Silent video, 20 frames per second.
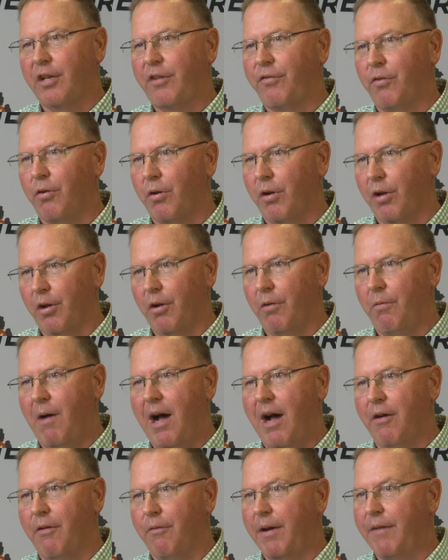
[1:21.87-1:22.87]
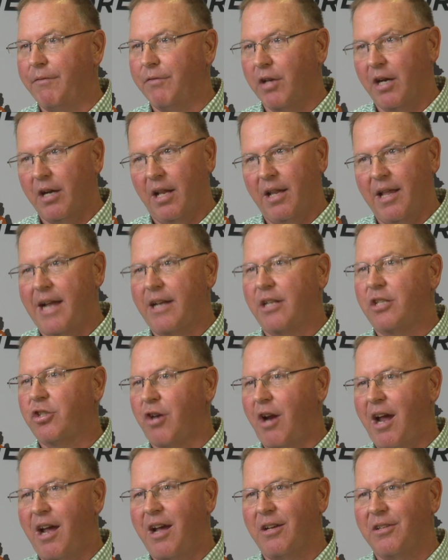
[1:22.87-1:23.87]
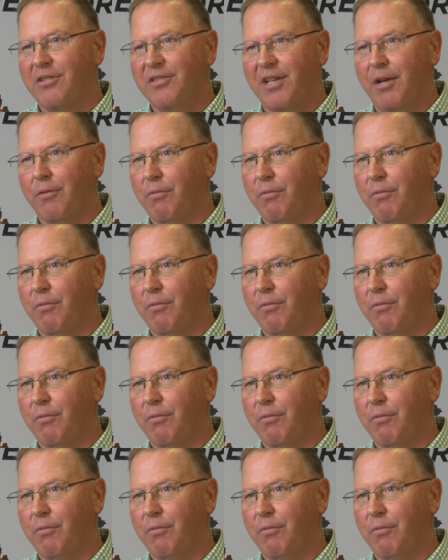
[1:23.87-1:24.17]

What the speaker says: for a little while and we've done a lot of trials and